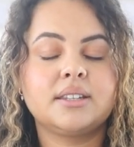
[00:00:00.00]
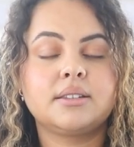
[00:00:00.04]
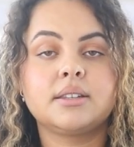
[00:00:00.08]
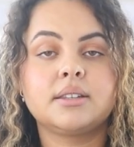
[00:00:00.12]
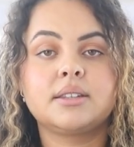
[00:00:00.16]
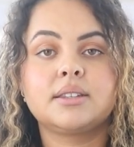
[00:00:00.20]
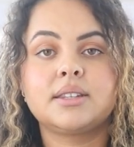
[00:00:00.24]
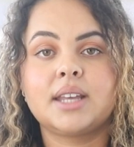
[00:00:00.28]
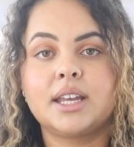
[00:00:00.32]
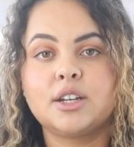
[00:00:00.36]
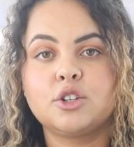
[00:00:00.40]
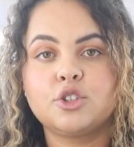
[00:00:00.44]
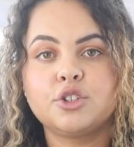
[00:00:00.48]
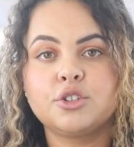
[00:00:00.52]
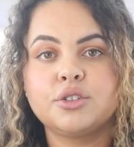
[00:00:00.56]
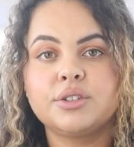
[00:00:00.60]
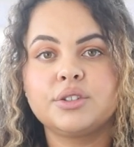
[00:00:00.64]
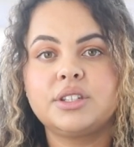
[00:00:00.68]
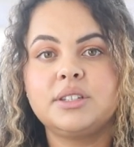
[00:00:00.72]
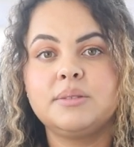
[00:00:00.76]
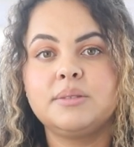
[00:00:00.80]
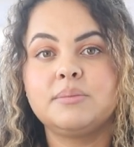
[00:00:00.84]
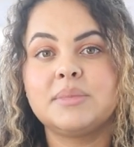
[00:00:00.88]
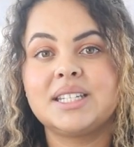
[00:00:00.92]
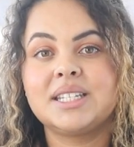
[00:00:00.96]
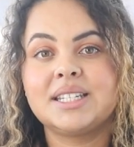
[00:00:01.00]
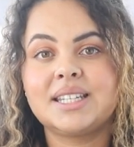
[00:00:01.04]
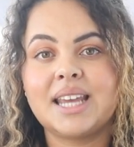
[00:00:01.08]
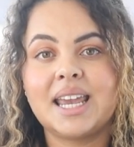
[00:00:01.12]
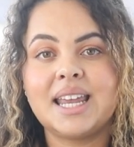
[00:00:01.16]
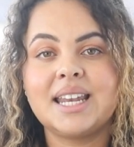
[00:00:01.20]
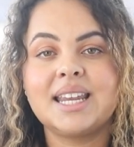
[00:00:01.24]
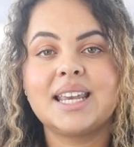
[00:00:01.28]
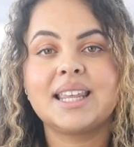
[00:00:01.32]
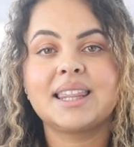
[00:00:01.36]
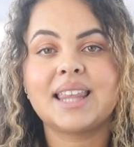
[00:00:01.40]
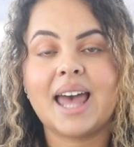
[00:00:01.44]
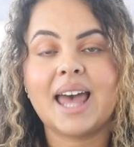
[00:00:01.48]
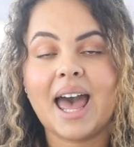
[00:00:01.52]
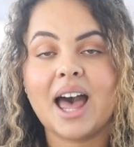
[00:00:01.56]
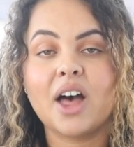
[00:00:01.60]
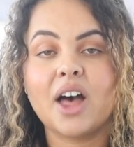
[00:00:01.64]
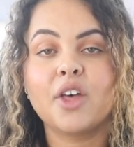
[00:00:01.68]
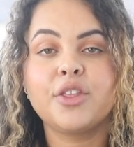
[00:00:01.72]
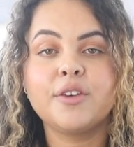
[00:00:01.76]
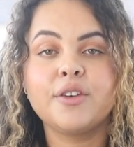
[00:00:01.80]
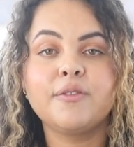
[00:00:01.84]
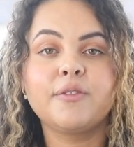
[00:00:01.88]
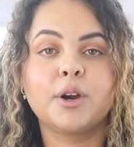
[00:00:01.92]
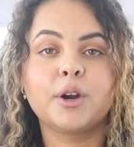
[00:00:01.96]
is essential to maintaining the
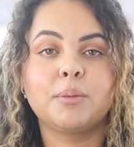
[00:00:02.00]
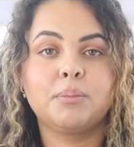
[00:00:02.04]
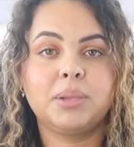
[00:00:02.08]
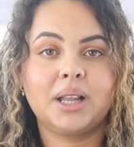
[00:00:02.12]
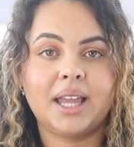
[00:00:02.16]
health of our